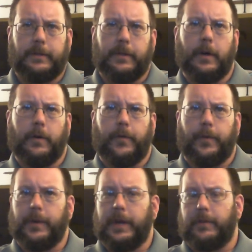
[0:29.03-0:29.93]
though
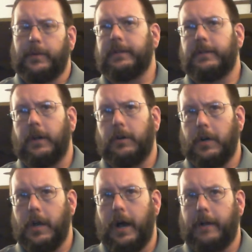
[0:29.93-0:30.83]
for whatever reason they're
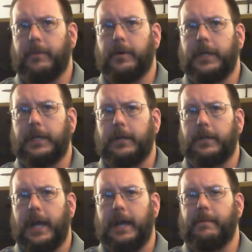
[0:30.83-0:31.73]
not putting their
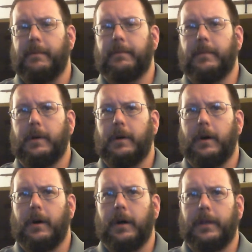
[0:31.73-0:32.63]
name
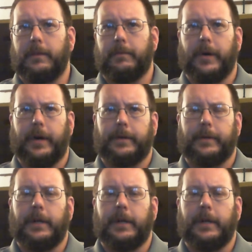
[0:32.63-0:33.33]
on the bottle.